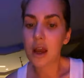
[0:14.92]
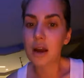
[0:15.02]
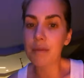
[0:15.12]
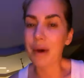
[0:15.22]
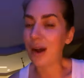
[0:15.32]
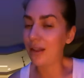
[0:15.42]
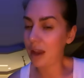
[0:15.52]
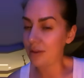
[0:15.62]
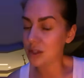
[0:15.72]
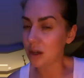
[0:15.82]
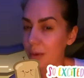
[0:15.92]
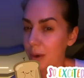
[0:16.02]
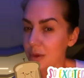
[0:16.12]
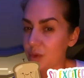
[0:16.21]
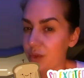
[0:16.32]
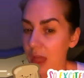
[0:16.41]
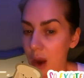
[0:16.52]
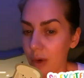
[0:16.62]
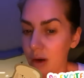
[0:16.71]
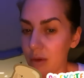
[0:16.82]
but all I have is all purpose
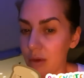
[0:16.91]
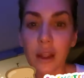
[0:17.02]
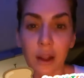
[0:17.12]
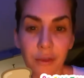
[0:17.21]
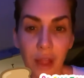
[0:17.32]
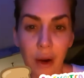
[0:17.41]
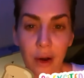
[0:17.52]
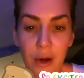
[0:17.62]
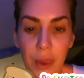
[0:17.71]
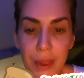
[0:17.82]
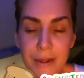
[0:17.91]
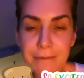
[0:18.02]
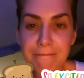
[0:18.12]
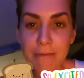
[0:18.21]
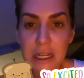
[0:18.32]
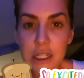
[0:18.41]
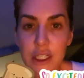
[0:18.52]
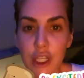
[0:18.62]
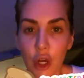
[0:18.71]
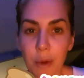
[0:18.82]
flour, regular flour.
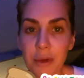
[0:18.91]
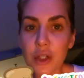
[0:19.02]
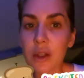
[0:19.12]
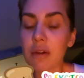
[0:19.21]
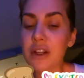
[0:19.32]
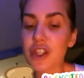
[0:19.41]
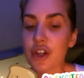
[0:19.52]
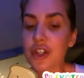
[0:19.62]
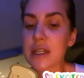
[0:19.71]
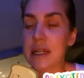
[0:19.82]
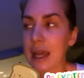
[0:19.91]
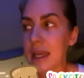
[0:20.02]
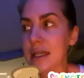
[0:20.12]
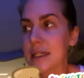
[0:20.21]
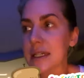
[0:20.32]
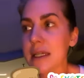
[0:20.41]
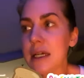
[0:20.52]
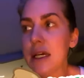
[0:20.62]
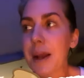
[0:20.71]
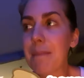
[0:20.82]
So I'm going to do a little research tonight,
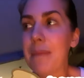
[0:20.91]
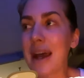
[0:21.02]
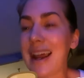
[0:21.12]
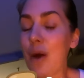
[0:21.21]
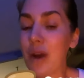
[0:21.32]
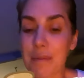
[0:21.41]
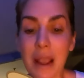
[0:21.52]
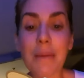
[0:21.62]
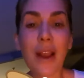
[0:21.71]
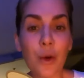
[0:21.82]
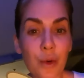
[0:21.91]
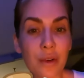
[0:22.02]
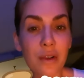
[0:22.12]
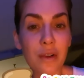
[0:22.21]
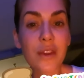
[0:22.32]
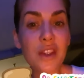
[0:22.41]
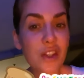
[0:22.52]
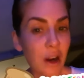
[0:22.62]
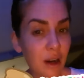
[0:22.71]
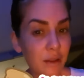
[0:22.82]
but I want to make my own
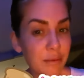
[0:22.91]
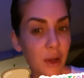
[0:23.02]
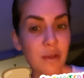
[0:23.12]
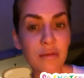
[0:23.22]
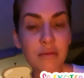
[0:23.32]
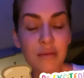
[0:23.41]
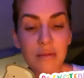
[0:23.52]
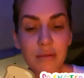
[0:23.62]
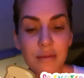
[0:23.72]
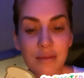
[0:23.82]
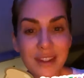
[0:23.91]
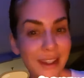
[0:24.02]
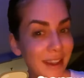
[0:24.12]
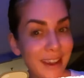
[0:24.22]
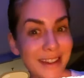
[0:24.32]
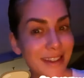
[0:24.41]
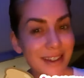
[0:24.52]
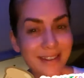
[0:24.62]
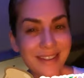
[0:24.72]
starter, my own yeast.